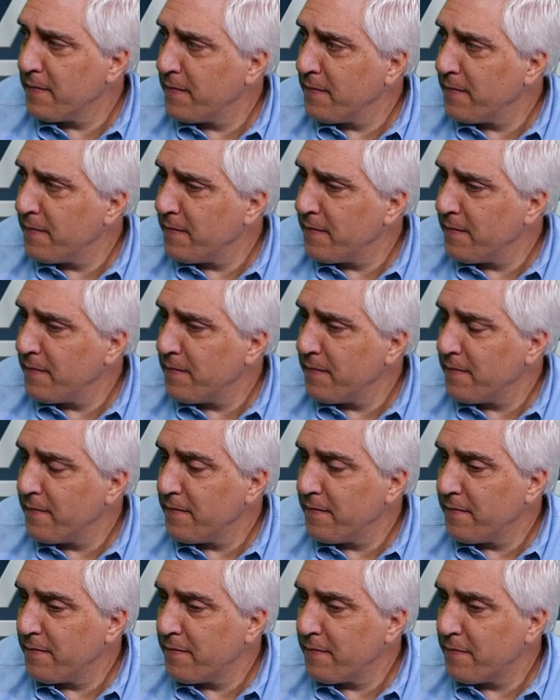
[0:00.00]

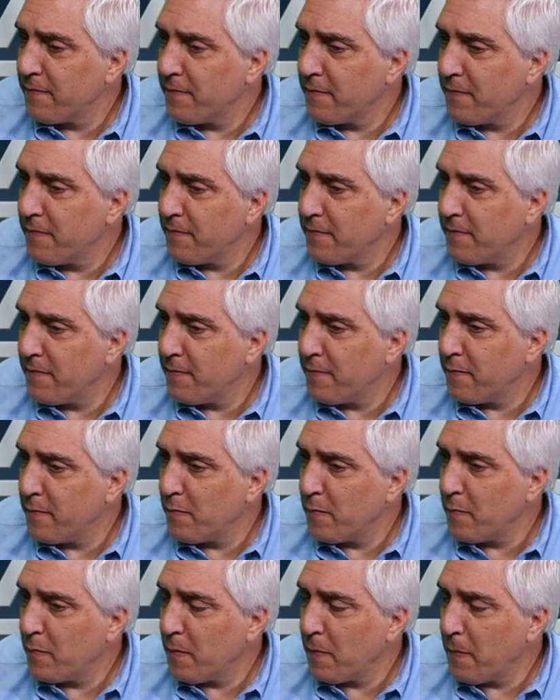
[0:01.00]

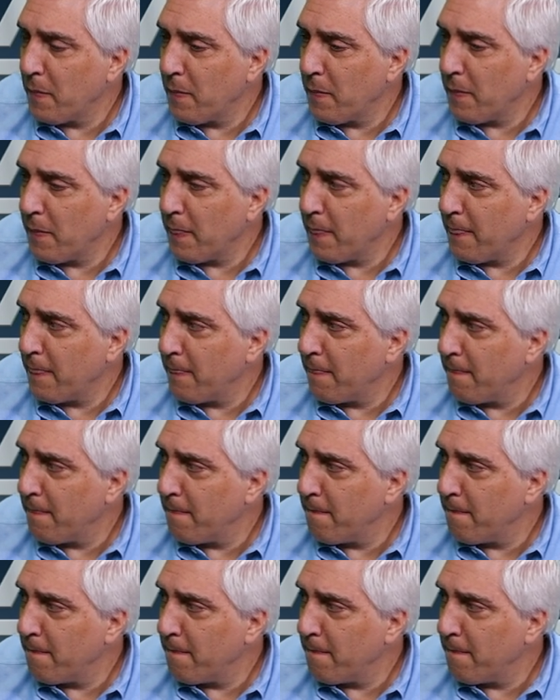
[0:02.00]
The person shown says nothing.